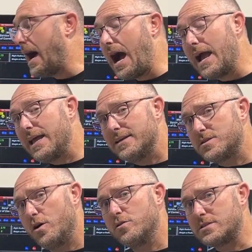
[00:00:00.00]

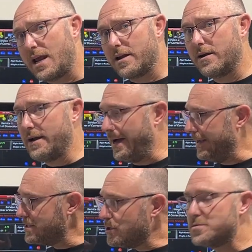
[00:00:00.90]
ISO standard,
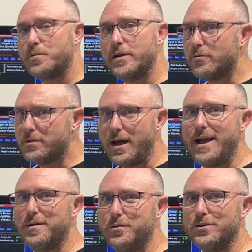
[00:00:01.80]
ISO is pretty
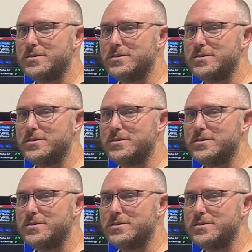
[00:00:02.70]
reliable.